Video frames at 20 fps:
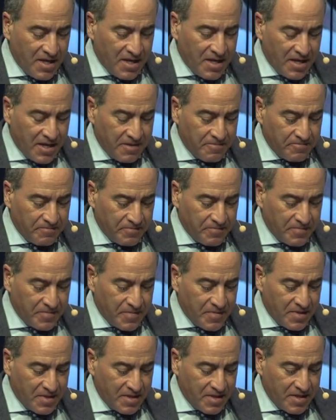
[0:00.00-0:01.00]
Um,
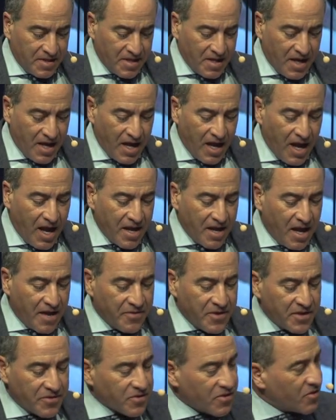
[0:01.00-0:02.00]
I, I
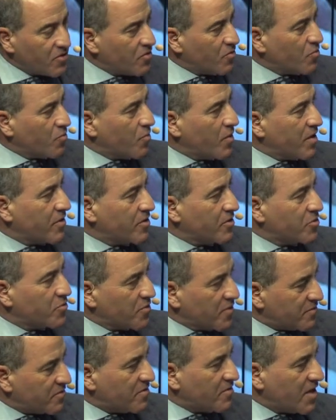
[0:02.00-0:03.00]
think the way, the
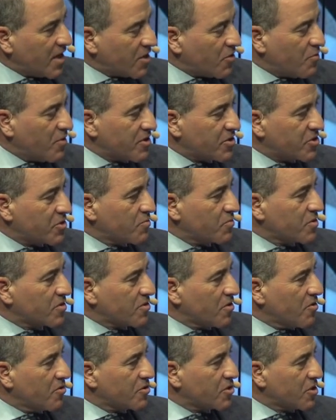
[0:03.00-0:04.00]
drift of that question was
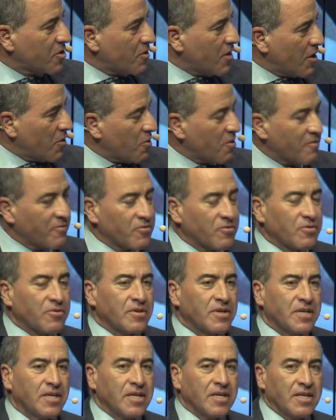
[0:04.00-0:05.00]
also,
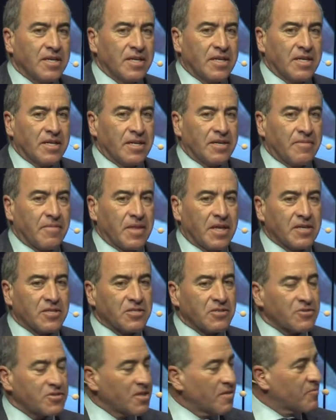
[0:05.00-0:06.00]
however, is
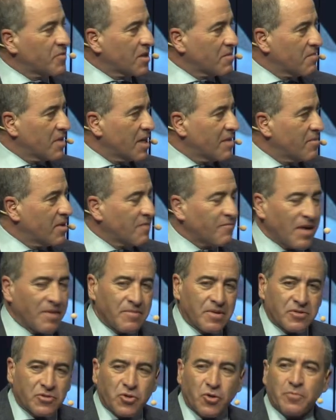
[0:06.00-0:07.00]
there something maybe, if
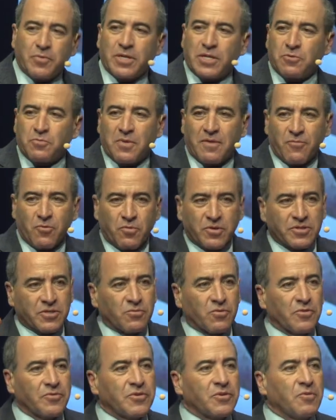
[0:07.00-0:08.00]
I'm interpreting whomever it was
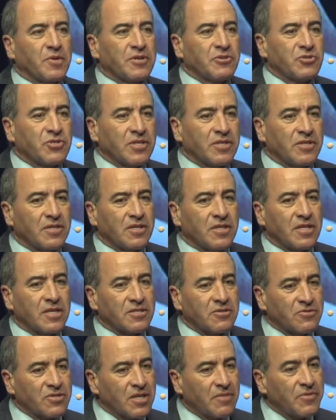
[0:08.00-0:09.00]
that wrote the question,
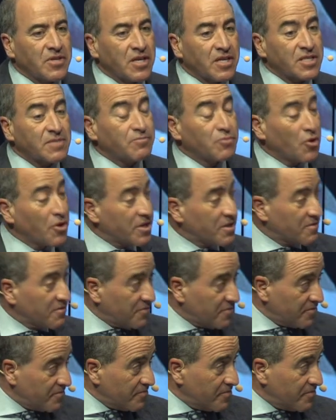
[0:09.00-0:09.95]
is there something exploitive